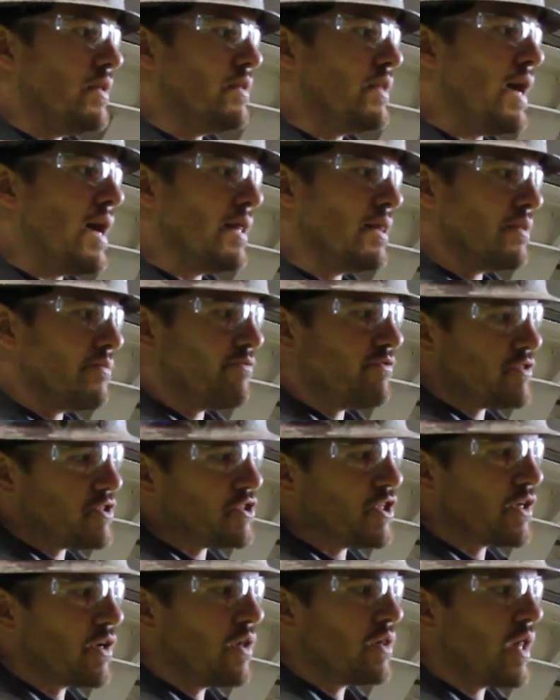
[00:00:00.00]
that
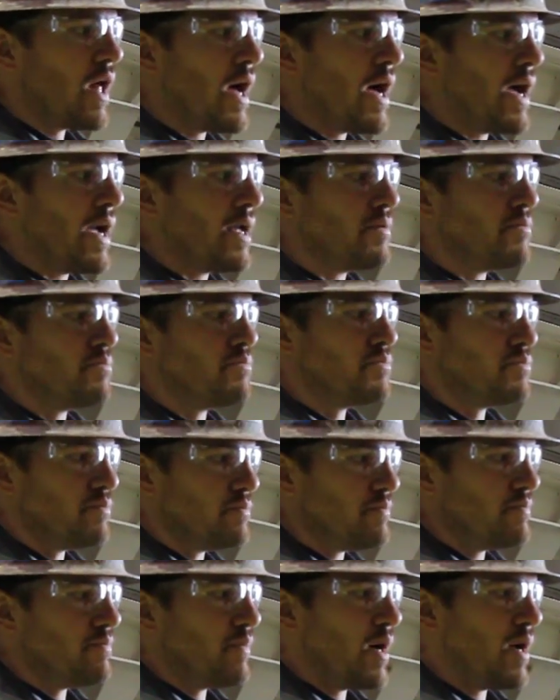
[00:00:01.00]
single line
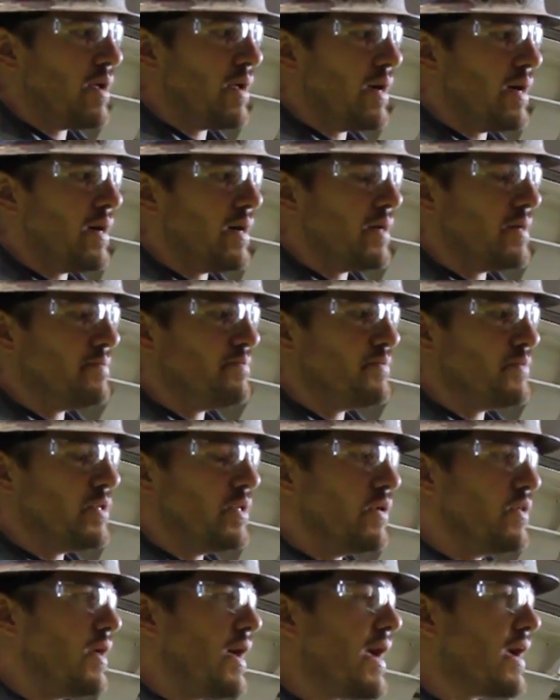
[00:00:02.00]
by
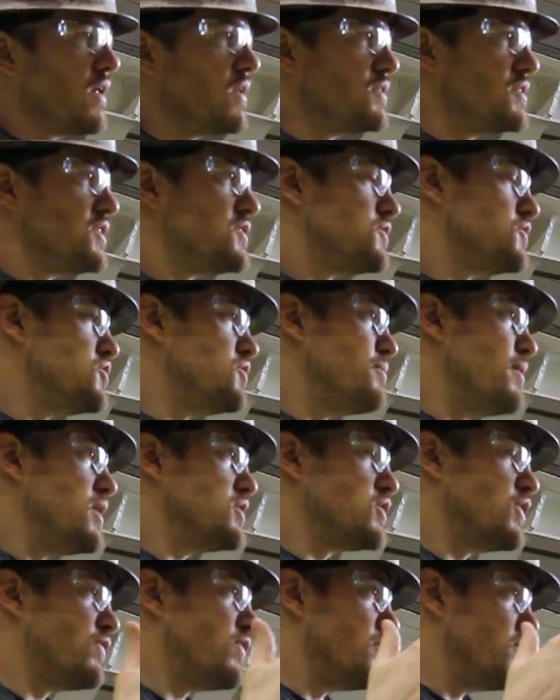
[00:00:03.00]
the angle just to
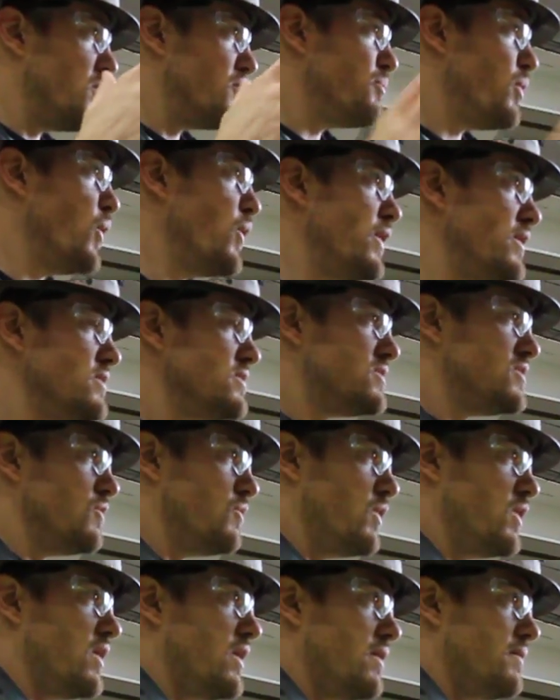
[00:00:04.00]
measure from the point to
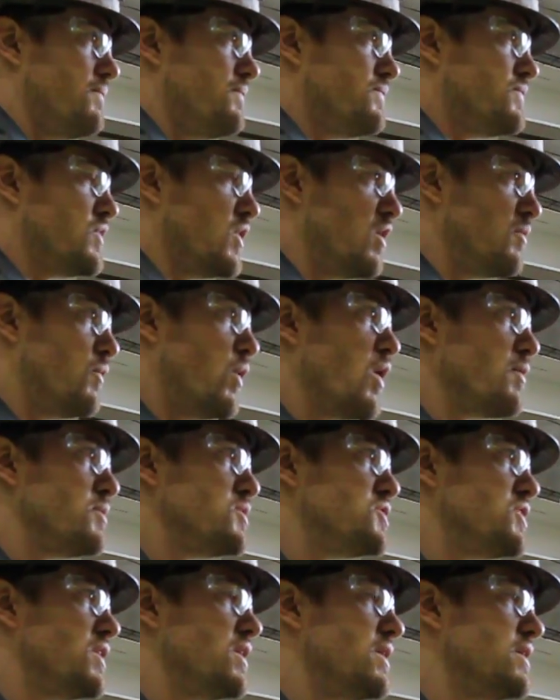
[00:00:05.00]
where the tunnel boring
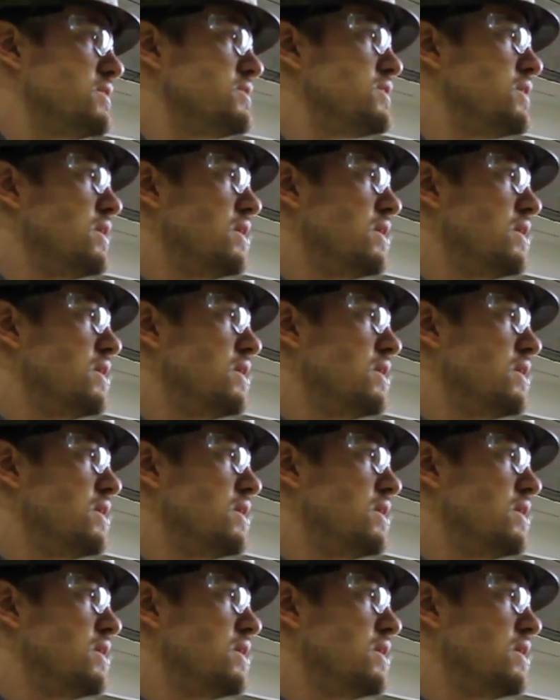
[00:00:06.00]
machine is,